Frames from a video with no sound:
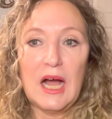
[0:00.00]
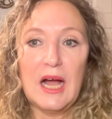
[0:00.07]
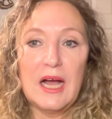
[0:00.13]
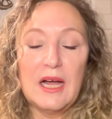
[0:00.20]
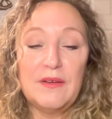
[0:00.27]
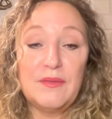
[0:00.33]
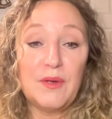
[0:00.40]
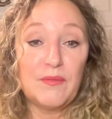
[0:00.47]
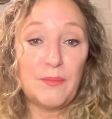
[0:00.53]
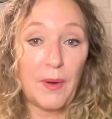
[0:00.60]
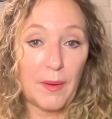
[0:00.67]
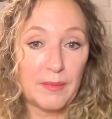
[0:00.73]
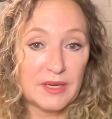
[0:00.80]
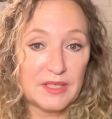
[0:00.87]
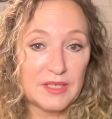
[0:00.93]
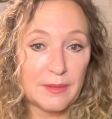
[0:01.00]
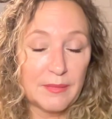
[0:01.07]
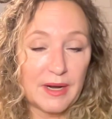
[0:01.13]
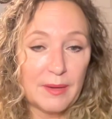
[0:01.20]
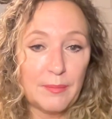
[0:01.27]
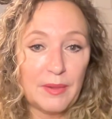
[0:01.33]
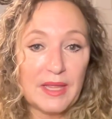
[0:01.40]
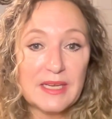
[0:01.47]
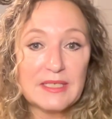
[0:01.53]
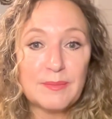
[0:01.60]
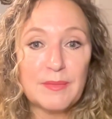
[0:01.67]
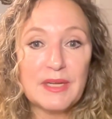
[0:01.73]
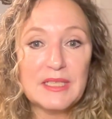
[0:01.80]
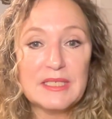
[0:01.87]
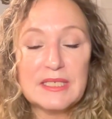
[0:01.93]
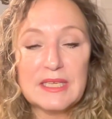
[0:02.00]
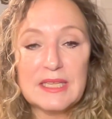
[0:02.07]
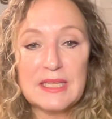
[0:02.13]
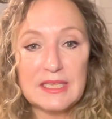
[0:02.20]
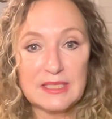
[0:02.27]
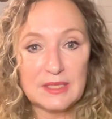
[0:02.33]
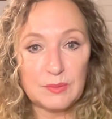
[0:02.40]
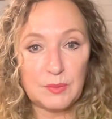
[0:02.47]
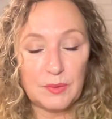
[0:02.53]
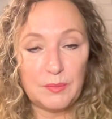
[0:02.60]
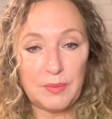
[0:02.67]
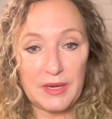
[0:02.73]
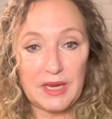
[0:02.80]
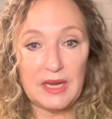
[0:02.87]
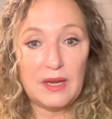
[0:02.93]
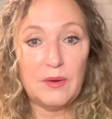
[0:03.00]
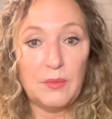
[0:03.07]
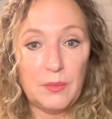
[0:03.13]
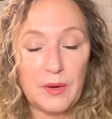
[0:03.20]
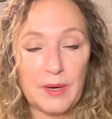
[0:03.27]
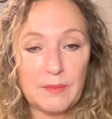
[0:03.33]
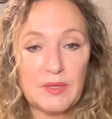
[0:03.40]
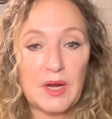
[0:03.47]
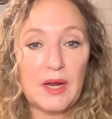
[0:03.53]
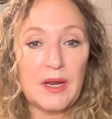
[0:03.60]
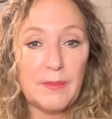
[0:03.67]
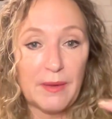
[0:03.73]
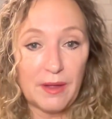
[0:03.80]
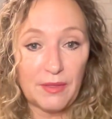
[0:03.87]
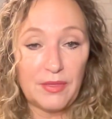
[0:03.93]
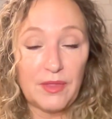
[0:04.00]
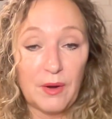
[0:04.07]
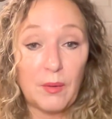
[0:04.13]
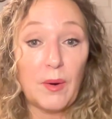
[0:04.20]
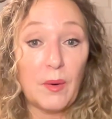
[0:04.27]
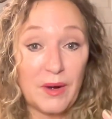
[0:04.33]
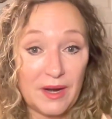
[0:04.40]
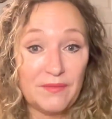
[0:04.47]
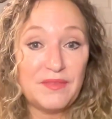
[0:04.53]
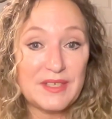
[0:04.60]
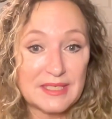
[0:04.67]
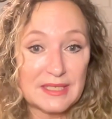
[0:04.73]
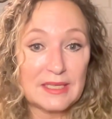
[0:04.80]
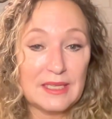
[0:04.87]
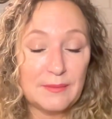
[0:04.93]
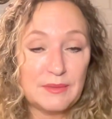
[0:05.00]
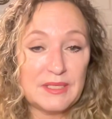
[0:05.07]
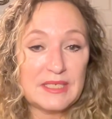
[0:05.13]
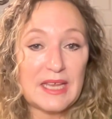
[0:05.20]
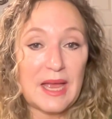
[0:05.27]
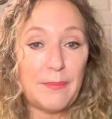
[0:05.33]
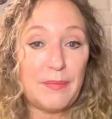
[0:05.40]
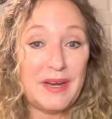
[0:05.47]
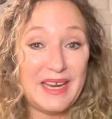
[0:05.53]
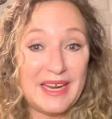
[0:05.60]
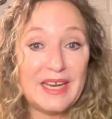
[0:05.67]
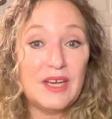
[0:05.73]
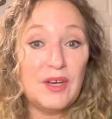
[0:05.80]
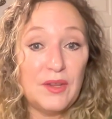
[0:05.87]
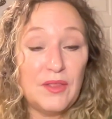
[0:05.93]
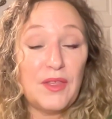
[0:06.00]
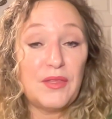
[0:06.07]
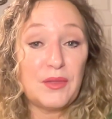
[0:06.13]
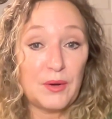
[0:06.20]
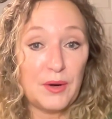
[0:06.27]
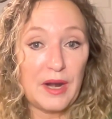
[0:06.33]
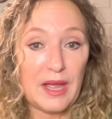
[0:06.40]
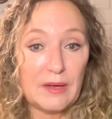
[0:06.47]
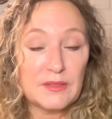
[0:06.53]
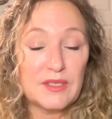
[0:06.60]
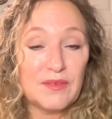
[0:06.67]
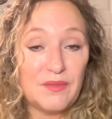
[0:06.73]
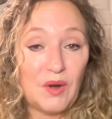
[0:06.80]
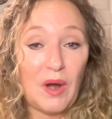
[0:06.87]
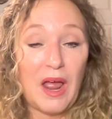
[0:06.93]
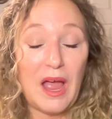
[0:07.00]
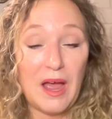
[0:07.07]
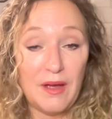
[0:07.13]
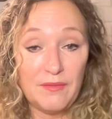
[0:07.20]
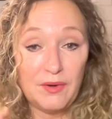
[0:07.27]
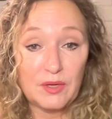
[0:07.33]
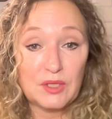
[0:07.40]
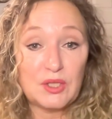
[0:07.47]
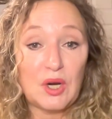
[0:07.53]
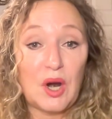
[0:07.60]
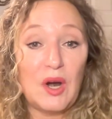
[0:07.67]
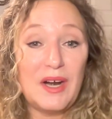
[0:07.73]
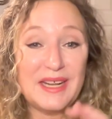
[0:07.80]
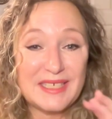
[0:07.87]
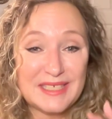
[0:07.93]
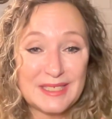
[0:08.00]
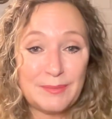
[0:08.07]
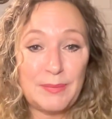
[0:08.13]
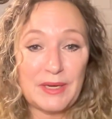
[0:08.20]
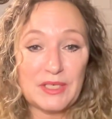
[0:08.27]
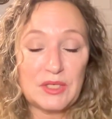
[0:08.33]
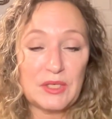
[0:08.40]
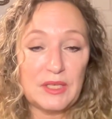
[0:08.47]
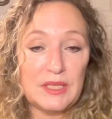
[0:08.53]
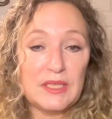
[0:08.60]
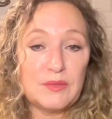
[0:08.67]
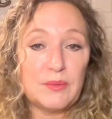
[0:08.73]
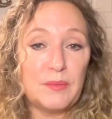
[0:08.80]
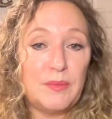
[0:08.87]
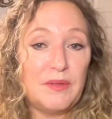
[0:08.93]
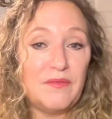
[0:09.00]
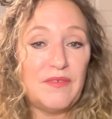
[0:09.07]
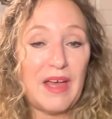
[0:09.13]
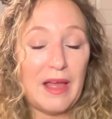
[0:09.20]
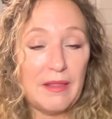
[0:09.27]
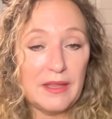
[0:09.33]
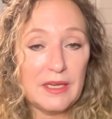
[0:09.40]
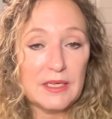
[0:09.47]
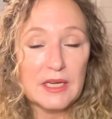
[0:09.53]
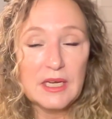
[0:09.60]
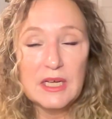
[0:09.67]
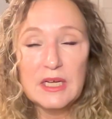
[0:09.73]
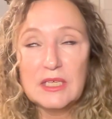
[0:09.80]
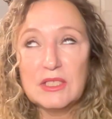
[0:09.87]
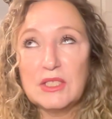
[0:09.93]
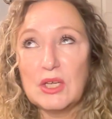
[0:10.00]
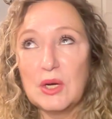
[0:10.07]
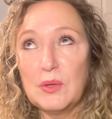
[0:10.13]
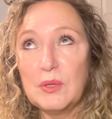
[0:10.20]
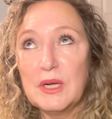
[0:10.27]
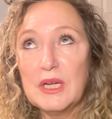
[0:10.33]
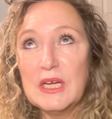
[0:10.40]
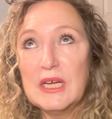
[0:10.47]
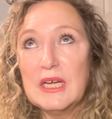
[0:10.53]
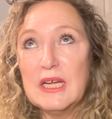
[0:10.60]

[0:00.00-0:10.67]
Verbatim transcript: uh, if you have prominent Gemini placements, this would be what I'm talking about. Or, or, if this eclipse is happening in the third house of your of your chart, especially this would be valid. So